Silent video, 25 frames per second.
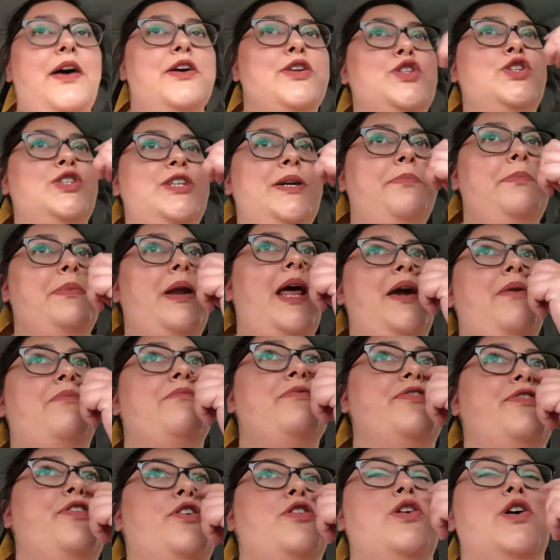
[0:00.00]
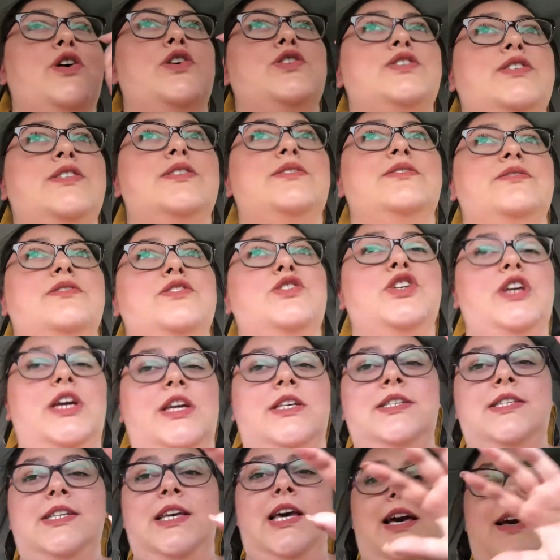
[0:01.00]
ship name for us,
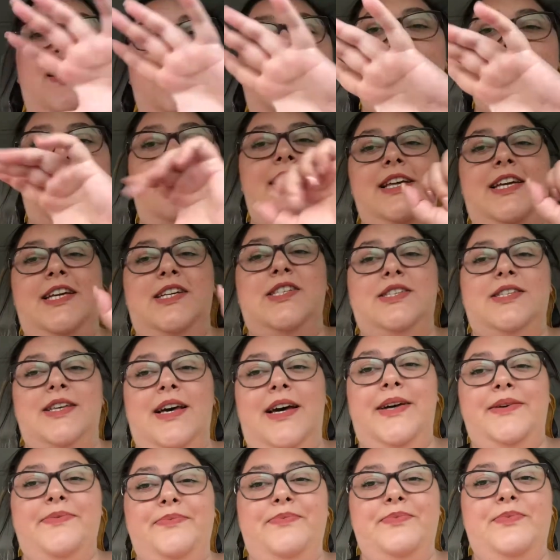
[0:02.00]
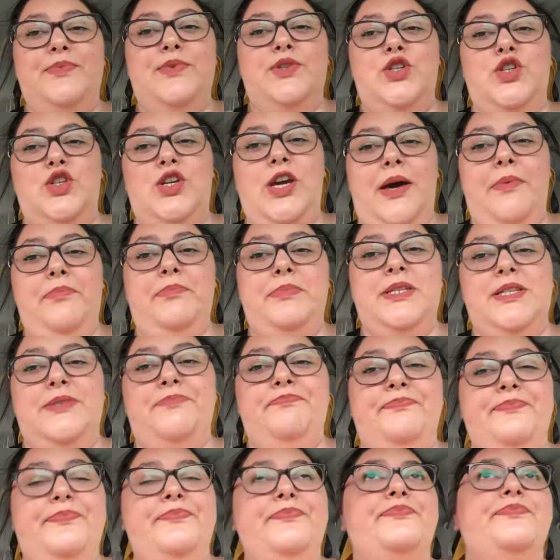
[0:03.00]
Jacia and Lisa, shipped
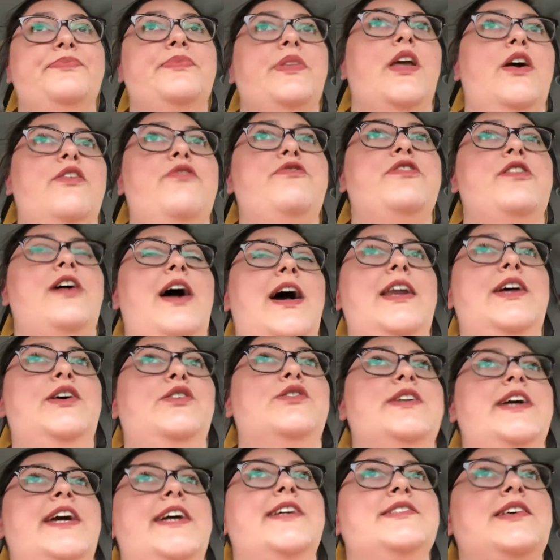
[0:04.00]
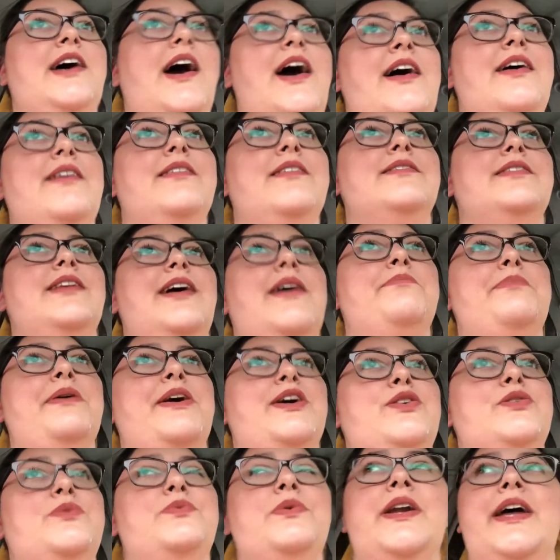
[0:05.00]
for our little days out. That'd be
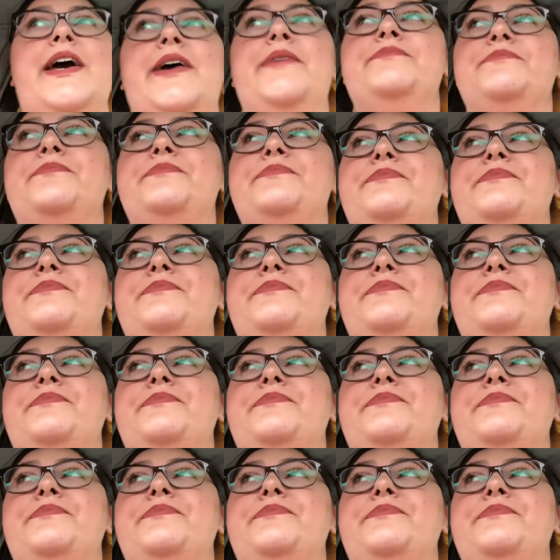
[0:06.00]
good, wouldn't it?